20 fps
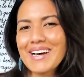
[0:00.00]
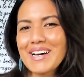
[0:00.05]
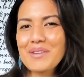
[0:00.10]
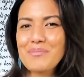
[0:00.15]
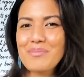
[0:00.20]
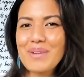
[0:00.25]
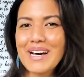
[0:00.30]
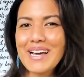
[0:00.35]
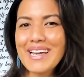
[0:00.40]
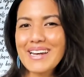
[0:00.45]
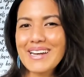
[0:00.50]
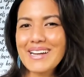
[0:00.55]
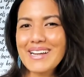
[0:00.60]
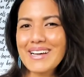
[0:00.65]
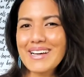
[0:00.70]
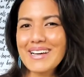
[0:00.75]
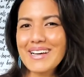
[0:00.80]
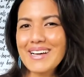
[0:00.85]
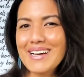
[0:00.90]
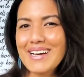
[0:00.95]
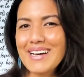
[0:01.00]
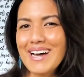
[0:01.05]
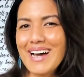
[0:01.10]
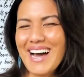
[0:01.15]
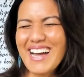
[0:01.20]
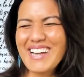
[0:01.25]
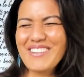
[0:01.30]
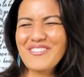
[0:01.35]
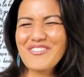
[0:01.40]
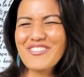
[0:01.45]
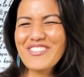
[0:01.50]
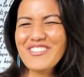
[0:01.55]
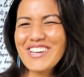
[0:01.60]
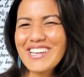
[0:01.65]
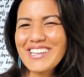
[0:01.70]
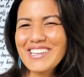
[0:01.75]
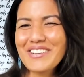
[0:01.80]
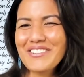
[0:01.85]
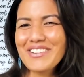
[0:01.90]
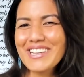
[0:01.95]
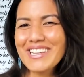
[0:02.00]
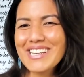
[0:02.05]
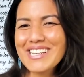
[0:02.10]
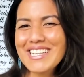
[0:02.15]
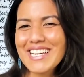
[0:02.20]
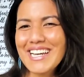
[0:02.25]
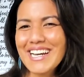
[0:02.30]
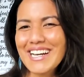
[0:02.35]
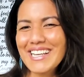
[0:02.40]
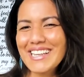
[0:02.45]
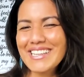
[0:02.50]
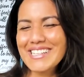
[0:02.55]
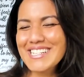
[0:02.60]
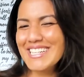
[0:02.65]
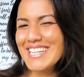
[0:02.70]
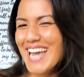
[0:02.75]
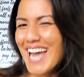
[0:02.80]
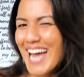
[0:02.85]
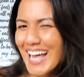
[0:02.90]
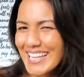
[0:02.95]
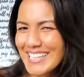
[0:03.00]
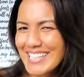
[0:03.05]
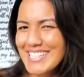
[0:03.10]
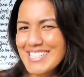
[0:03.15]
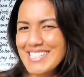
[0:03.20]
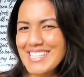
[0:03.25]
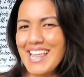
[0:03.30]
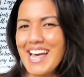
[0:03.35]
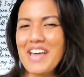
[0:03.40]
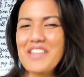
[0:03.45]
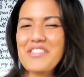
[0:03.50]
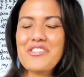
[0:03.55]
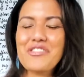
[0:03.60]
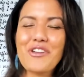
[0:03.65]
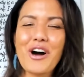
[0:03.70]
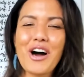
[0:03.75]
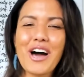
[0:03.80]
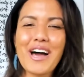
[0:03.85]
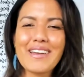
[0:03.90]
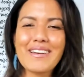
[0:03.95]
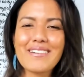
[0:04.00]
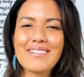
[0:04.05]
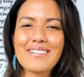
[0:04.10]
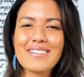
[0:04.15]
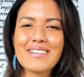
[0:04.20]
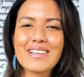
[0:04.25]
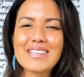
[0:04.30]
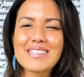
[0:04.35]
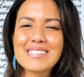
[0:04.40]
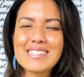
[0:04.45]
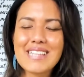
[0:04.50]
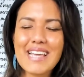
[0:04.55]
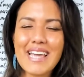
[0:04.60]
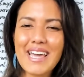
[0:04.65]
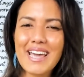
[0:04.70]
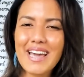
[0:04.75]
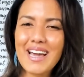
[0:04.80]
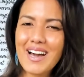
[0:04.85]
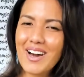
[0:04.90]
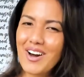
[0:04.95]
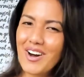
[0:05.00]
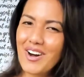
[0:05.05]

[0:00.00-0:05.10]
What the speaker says: But I'd really, really challenge that thought and say,